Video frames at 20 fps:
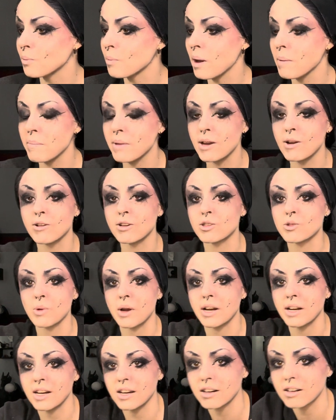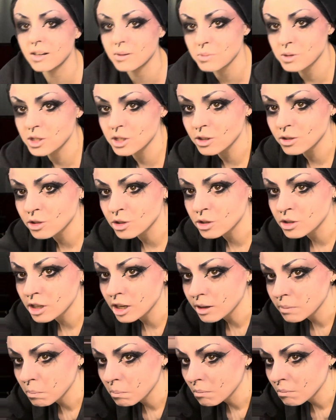My mirror is right here and I'm still just like,